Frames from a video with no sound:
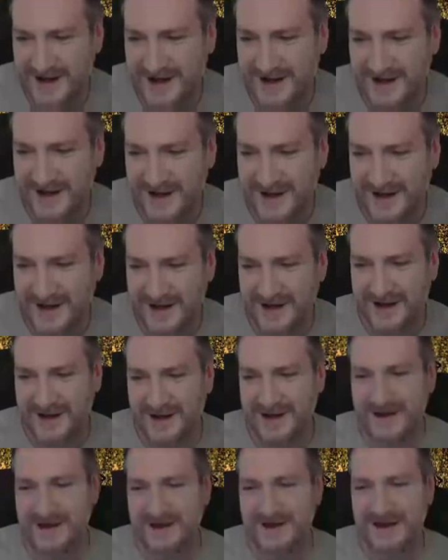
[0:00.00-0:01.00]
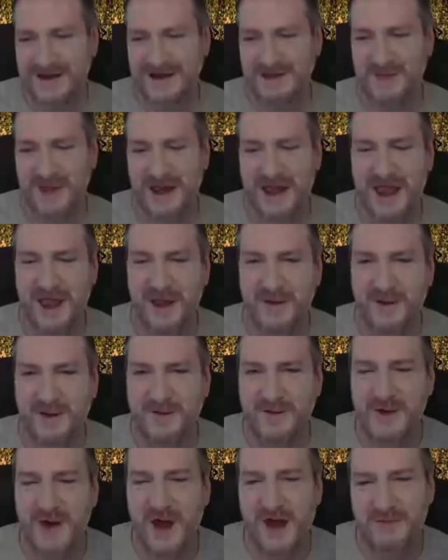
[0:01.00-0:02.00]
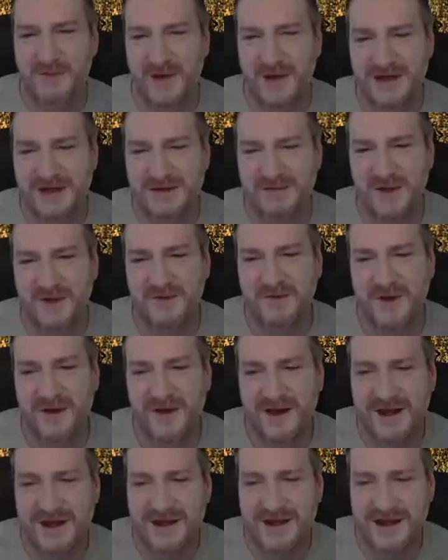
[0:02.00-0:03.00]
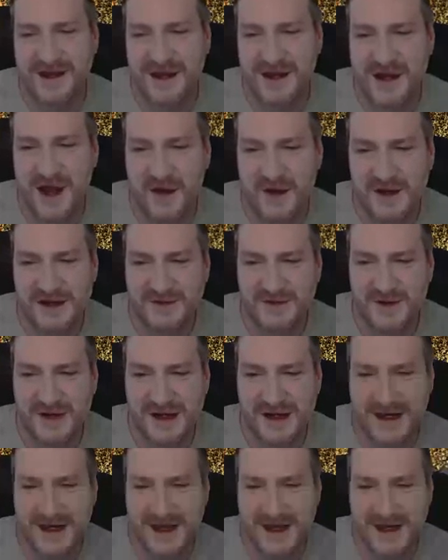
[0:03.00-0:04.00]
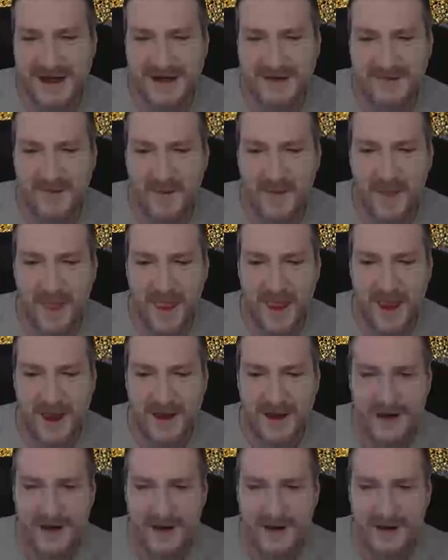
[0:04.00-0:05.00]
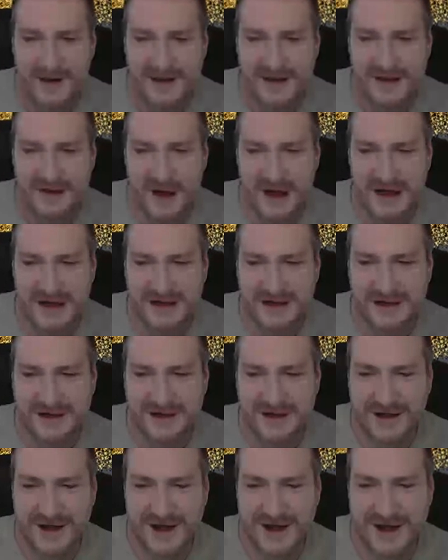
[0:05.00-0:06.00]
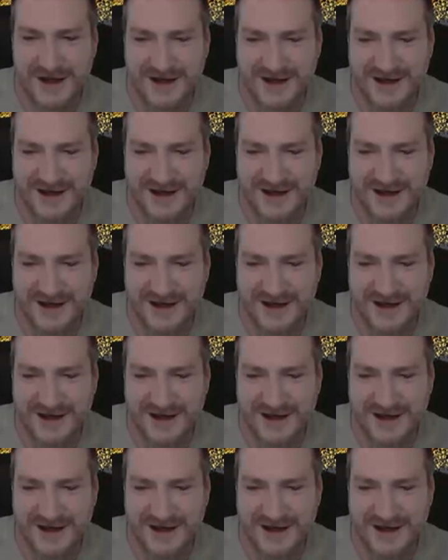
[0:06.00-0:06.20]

uh, just be careful of Nightbot, Smurfberry. You, you know it's really uh, strict.